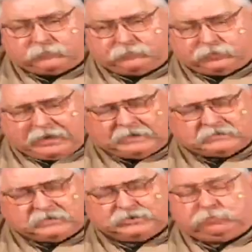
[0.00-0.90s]
blanks
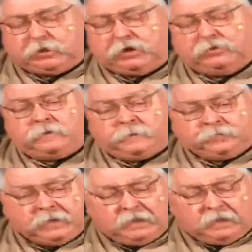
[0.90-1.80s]
explode,
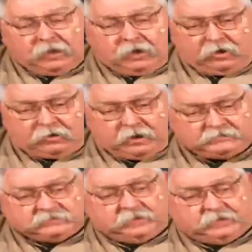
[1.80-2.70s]
all
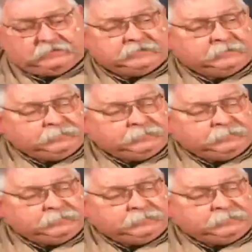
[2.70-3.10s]
kinds of things.